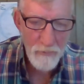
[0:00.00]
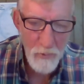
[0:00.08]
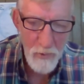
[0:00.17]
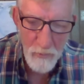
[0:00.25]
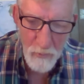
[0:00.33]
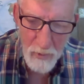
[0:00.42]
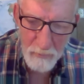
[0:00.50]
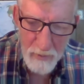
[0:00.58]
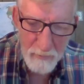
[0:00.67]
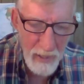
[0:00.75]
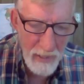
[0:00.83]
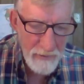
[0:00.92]
we will
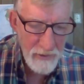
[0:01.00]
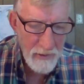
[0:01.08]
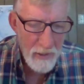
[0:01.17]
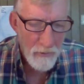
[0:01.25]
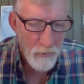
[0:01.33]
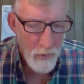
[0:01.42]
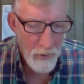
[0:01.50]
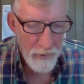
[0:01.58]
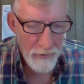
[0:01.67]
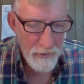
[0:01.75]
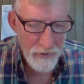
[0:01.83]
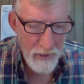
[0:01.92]
be back together one
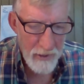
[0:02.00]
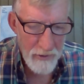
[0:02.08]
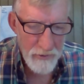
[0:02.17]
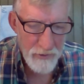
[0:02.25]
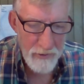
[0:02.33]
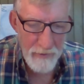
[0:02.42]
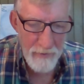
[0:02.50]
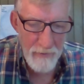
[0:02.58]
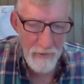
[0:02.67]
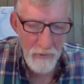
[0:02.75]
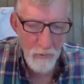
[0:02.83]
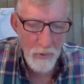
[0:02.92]
of these days.
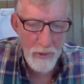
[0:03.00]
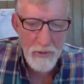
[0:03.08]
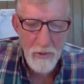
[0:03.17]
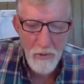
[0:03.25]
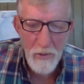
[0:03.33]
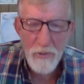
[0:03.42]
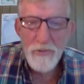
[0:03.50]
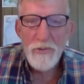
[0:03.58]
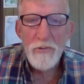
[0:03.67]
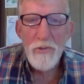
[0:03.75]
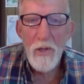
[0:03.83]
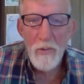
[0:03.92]
We encourage
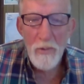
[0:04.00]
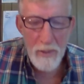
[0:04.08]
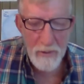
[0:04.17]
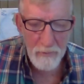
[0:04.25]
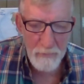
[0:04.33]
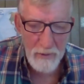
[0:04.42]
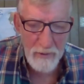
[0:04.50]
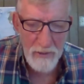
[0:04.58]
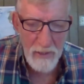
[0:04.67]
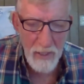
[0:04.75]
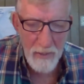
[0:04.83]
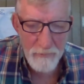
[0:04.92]
you, though, in the
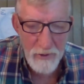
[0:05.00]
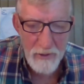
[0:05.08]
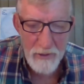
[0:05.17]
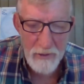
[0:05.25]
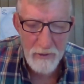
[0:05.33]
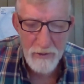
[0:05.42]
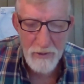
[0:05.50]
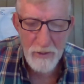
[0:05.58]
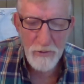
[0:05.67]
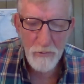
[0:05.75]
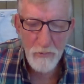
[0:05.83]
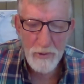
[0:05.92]
meantime, to
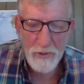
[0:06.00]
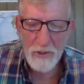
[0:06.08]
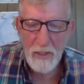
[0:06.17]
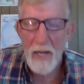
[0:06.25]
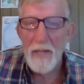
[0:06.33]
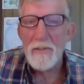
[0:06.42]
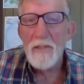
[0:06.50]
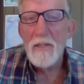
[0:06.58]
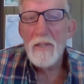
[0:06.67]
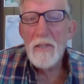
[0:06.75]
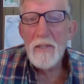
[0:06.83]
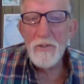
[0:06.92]
continue reaching out
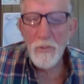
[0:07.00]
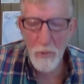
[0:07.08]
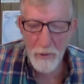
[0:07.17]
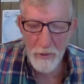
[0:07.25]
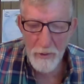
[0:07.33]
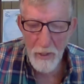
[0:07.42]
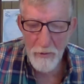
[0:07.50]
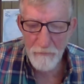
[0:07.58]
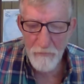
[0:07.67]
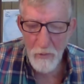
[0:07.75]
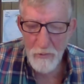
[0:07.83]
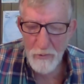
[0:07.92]
to one another
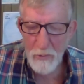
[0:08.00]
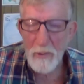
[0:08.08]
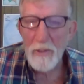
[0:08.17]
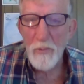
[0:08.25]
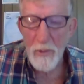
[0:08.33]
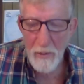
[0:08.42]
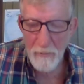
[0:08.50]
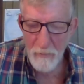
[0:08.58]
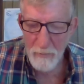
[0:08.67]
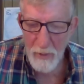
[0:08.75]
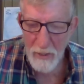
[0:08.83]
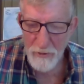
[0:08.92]
virtually whenever
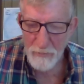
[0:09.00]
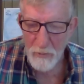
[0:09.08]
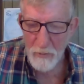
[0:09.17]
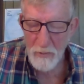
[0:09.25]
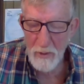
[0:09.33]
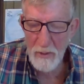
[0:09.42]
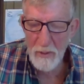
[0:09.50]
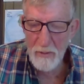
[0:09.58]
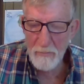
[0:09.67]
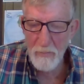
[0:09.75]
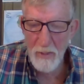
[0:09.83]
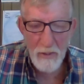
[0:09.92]
possible.
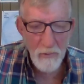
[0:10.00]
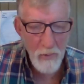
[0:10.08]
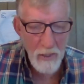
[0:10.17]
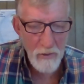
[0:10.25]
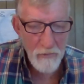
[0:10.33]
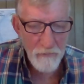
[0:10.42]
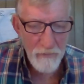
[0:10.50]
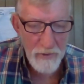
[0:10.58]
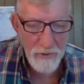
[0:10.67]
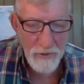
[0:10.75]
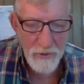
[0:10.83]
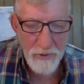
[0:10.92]
Make regular
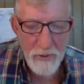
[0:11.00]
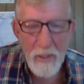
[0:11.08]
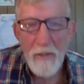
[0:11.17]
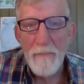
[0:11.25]
visits